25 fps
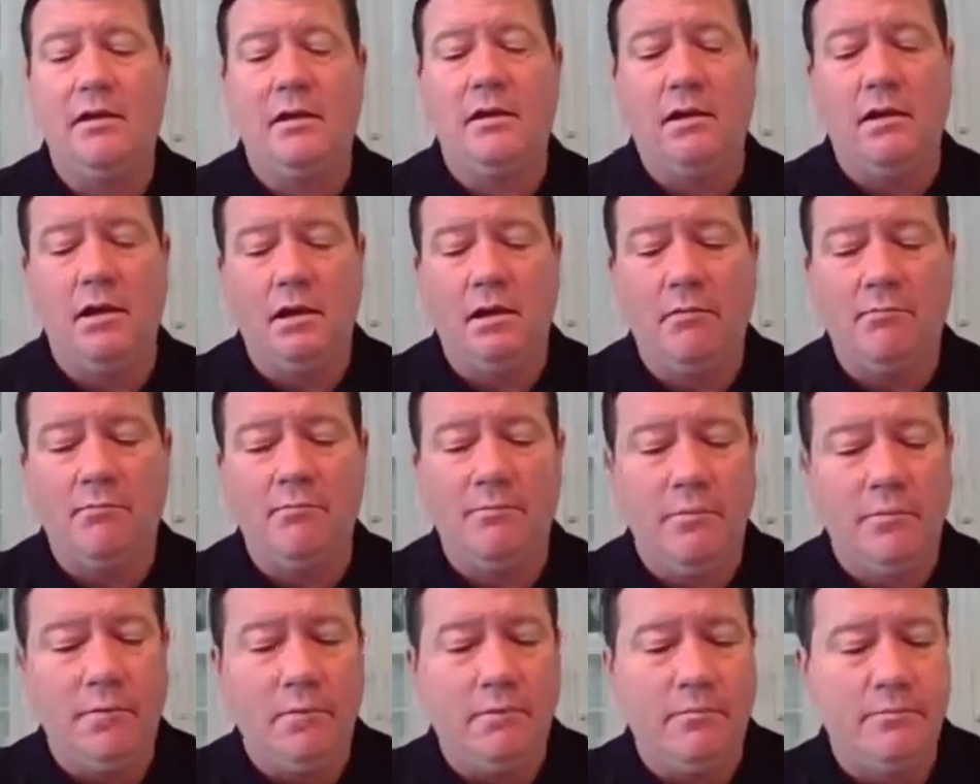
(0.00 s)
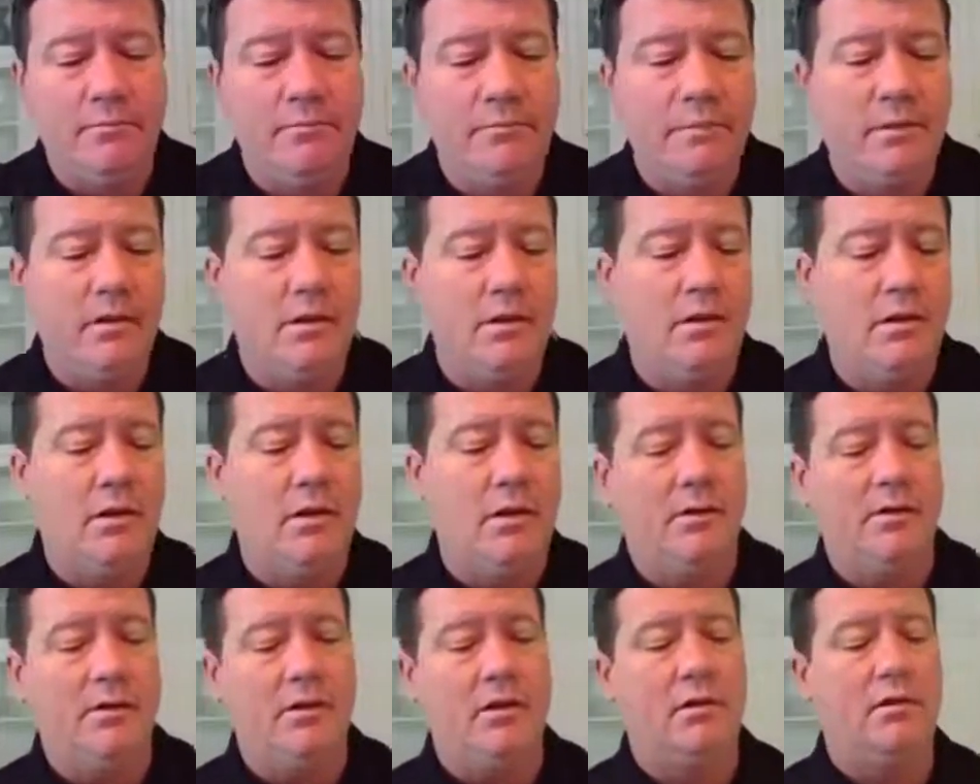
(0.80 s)
um,
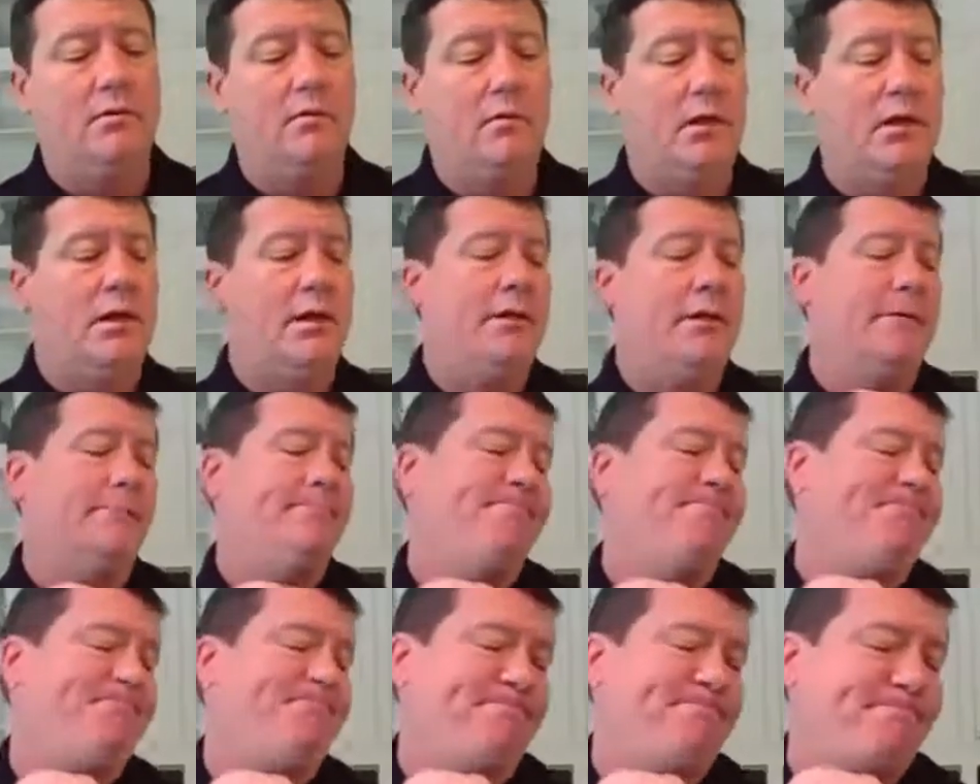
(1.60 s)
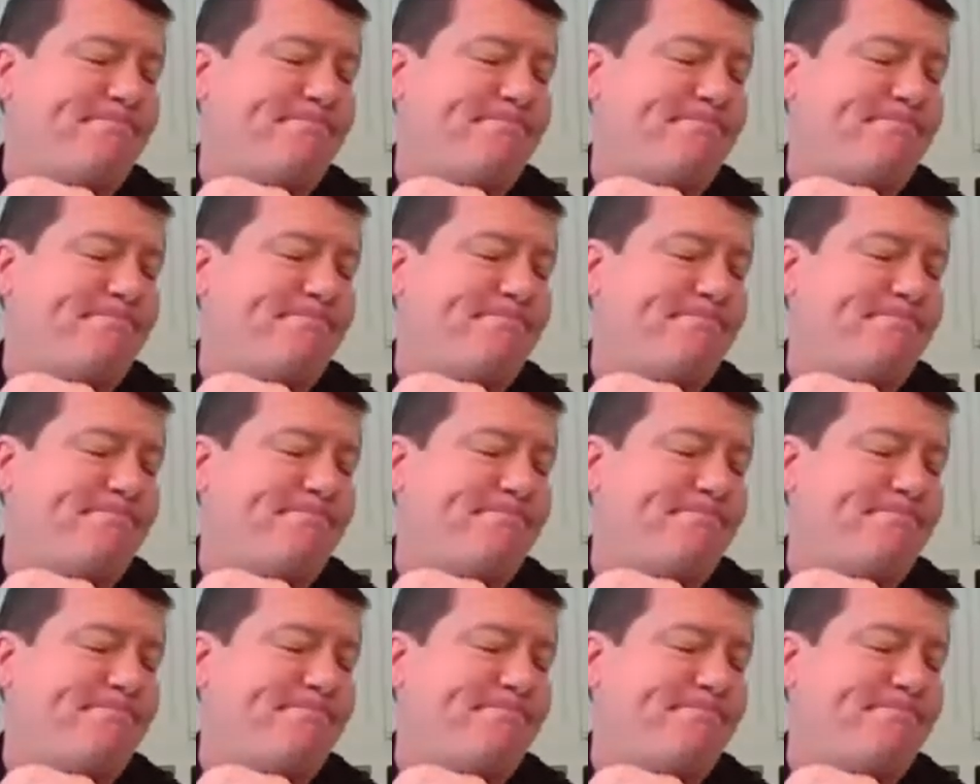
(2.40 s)
their, um,